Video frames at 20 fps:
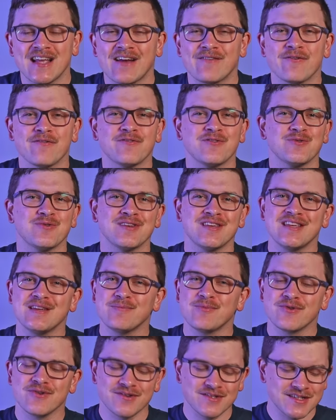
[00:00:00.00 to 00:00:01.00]
I review
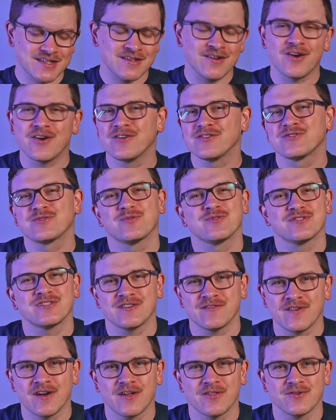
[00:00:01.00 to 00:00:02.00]
keyboards and all sorts
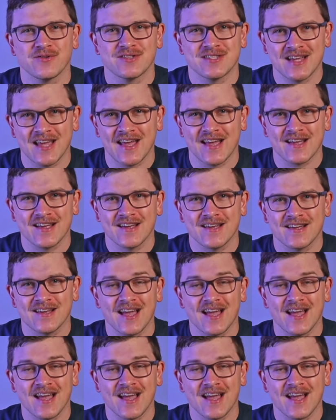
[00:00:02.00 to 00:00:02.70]
of other tech.